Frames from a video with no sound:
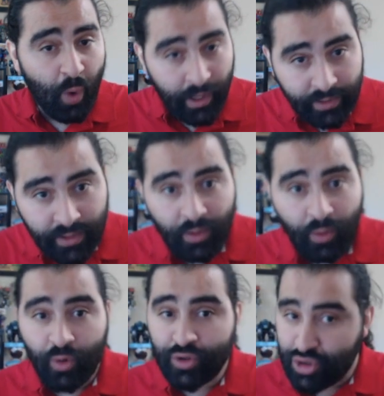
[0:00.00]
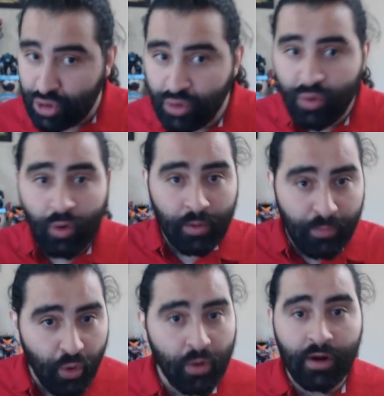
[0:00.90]
one or two or
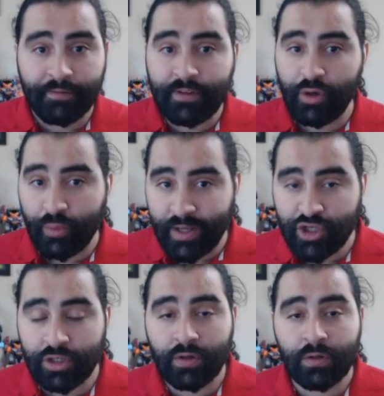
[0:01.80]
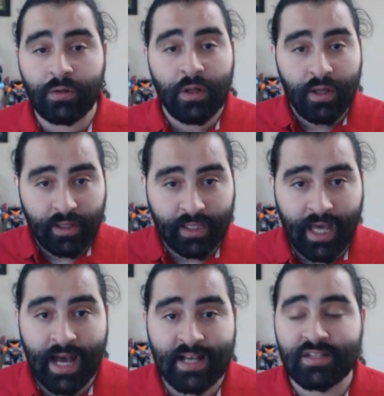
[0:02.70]
more of the original
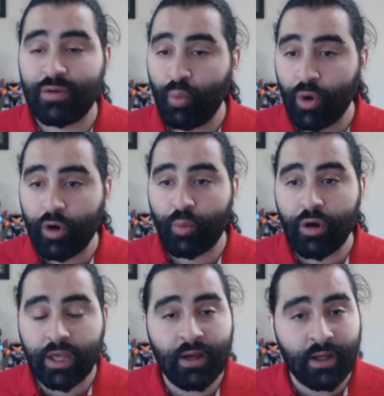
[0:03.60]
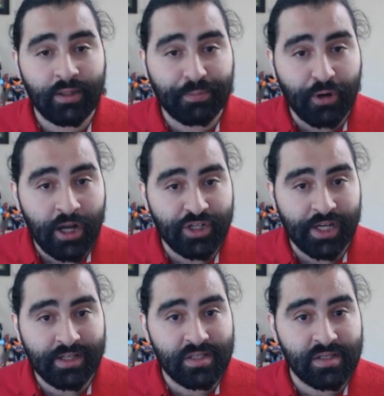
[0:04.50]
cast were working on the
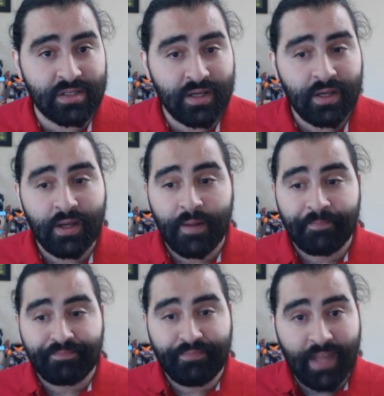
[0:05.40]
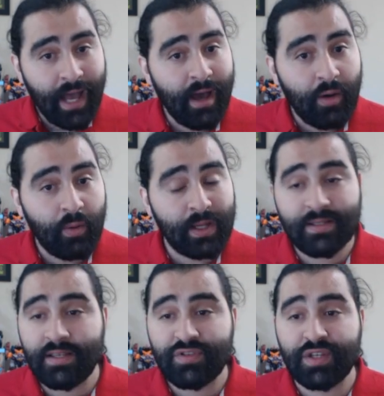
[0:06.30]
projects. Now
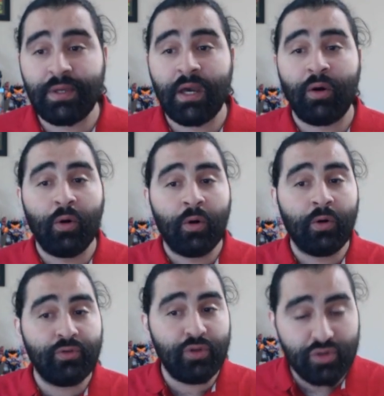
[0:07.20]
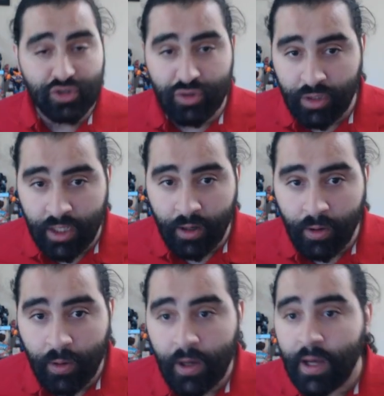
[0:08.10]
it seems to be a whole new
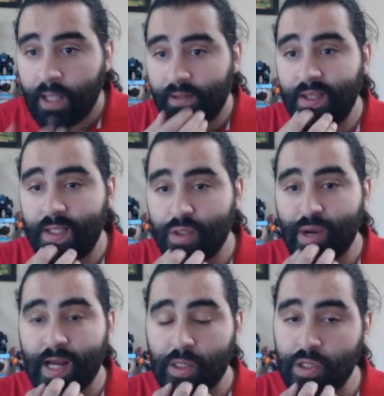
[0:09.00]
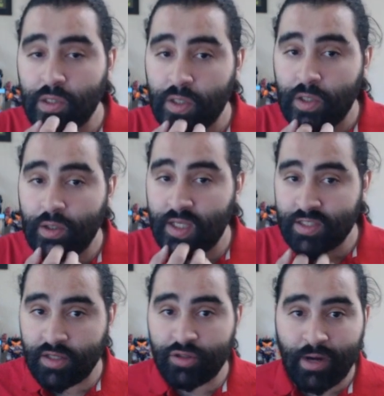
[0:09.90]
studio. The director
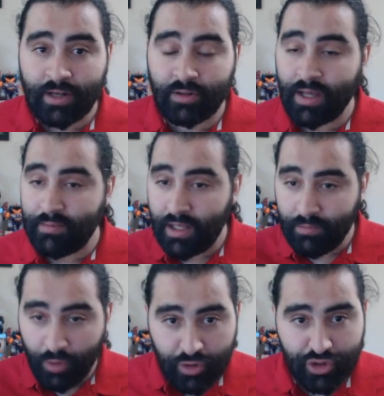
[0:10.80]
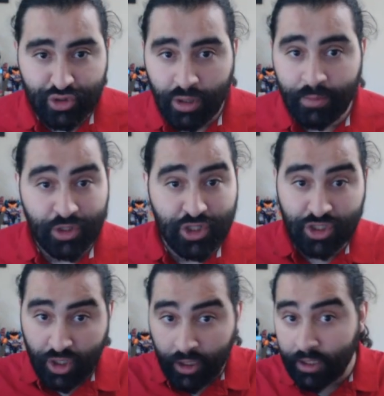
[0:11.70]
is the director that made MotorStorm, which
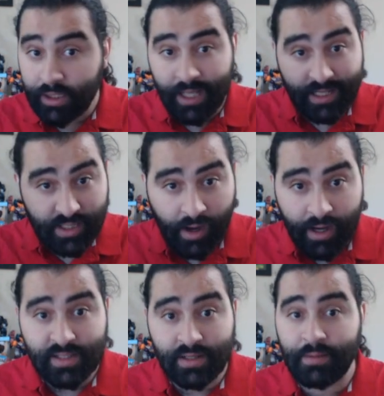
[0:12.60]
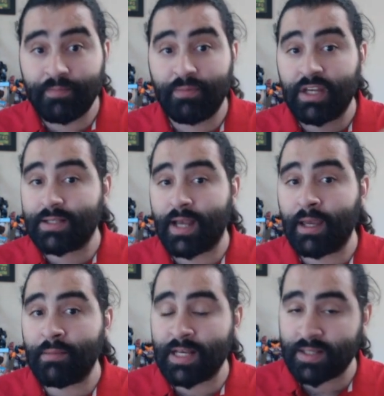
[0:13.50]
is good. That's awesome, because
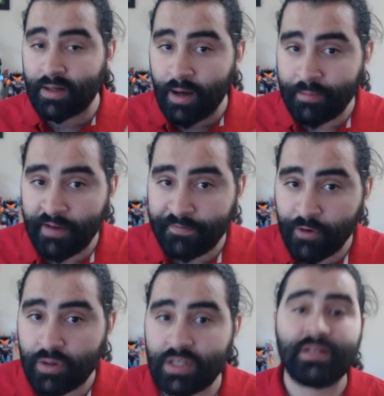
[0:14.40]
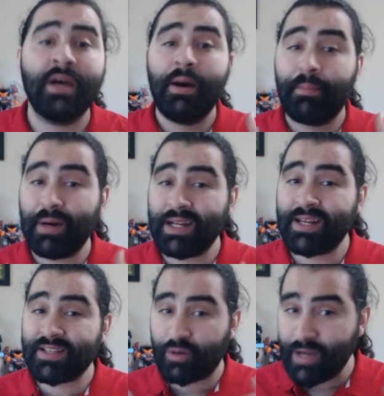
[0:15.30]
that game has a combat focus, but
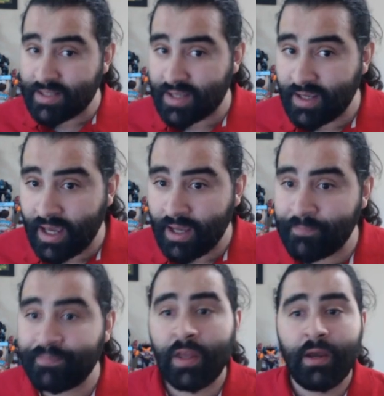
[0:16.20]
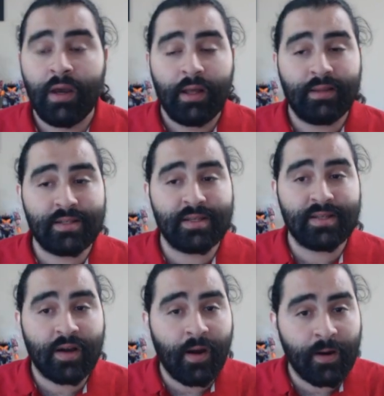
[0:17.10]
it is a racing game. This
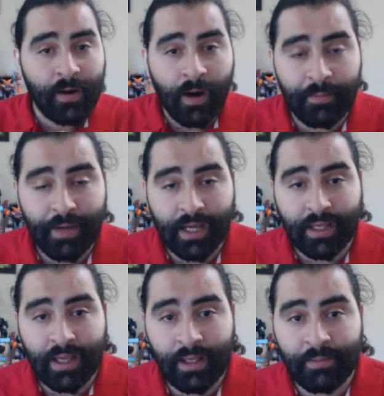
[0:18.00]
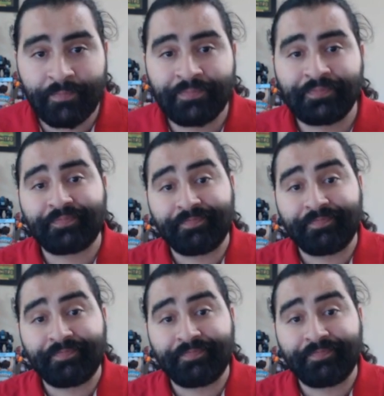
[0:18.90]
is a car combat game.